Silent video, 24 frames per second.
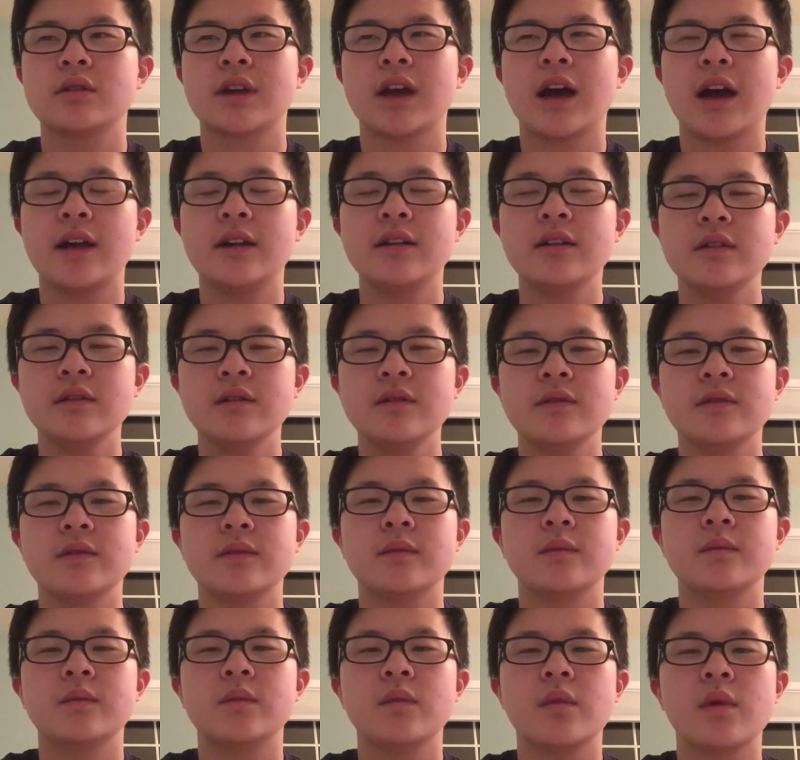kind of,
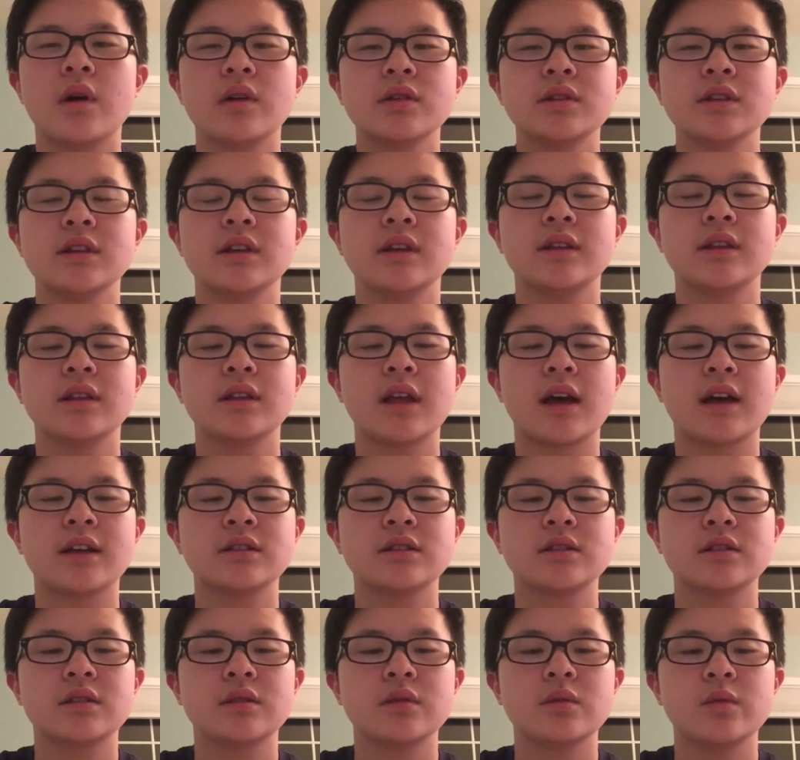mostly in the
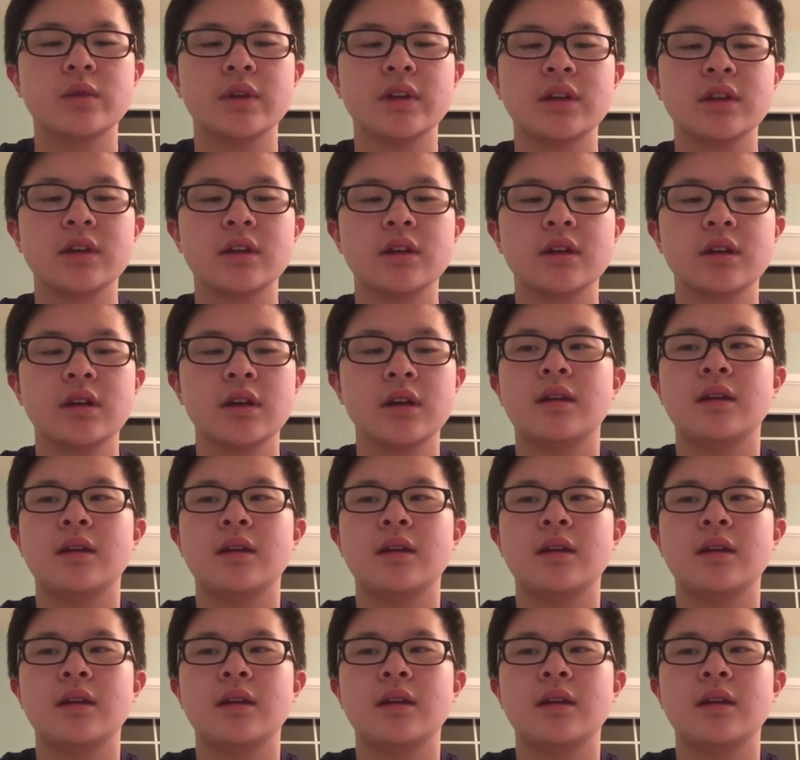last week.